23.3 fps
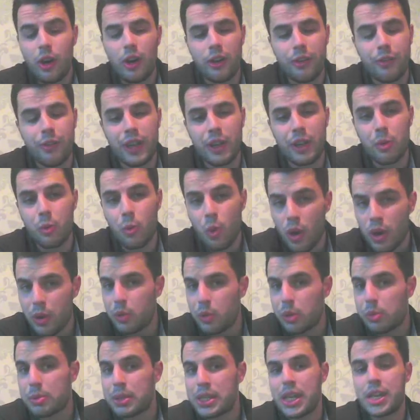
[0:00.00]
I think Whyte
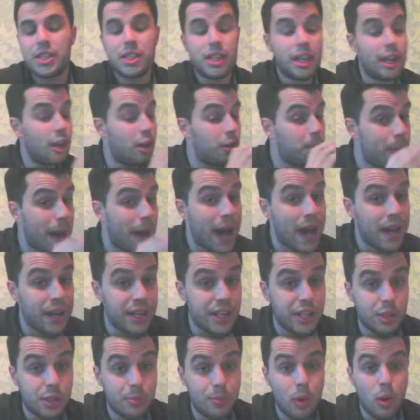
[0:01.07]
will potentially look bad
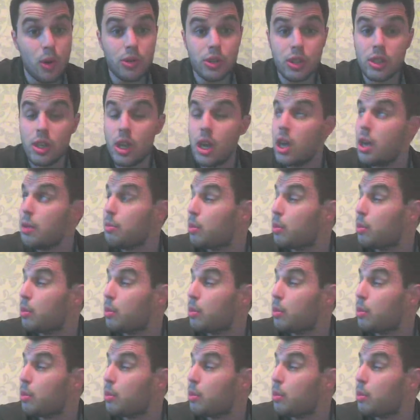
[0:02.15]
in spots,